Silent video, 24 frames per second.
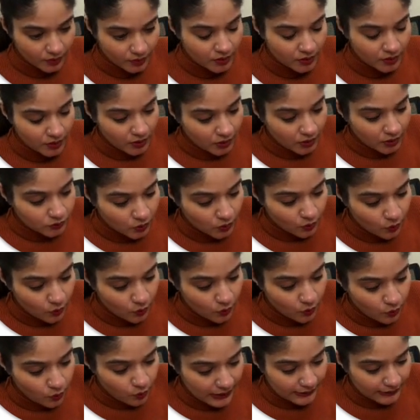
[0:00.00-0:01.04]
So
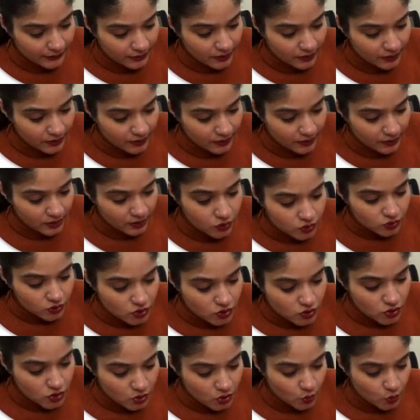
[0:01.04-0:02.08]
1,
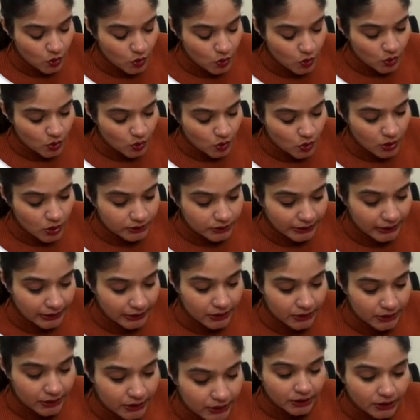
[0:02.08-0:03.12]
2, 3.
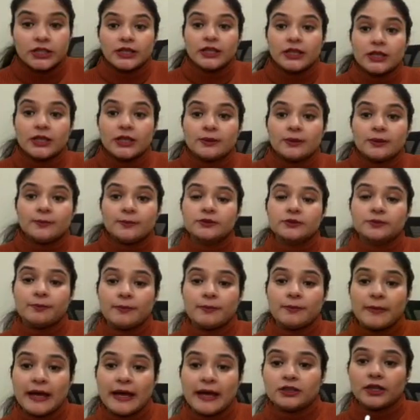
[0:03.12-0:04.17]
3 means
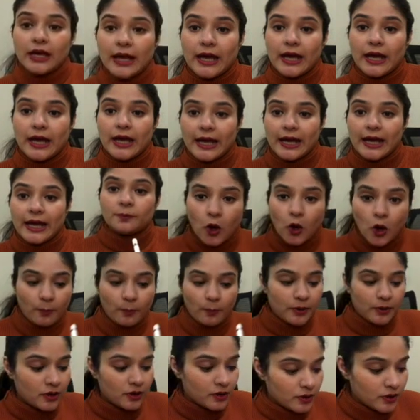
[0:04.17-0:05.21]
meth, eth, prop.
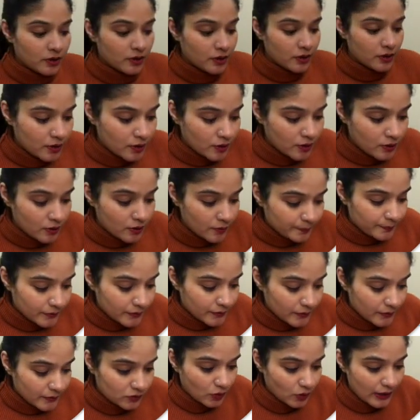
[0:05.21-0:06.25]

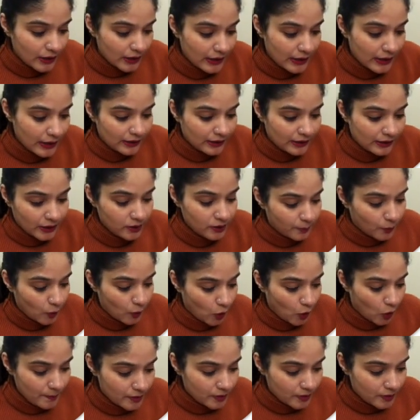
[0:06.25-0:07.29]
So I'll write
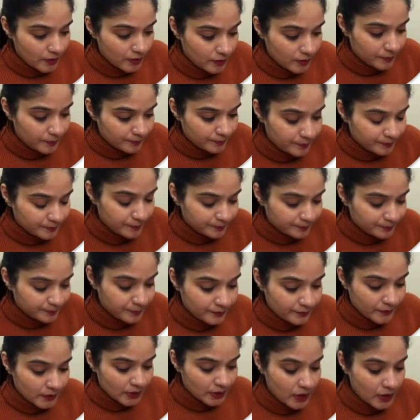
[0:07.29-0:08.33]
prop,
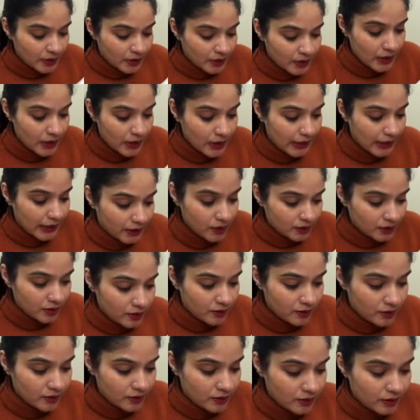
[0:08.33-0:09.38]
ane,
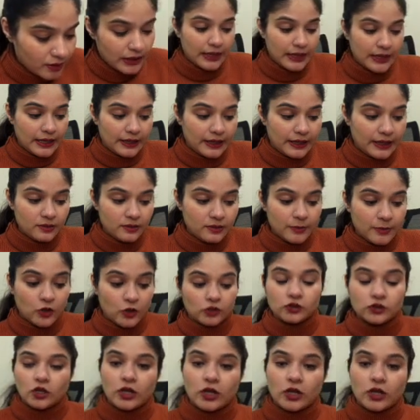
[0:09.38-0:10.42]
an, because all are
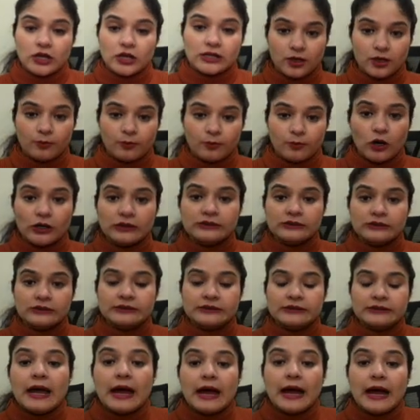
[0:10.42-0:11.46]
single bonds,
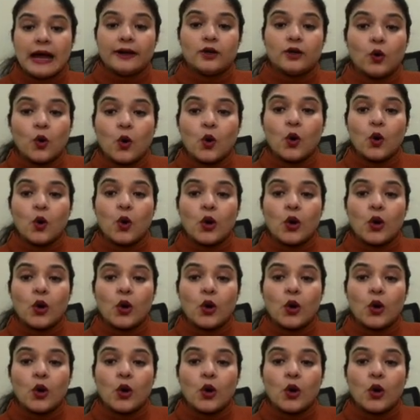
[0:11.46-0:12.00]
and ol,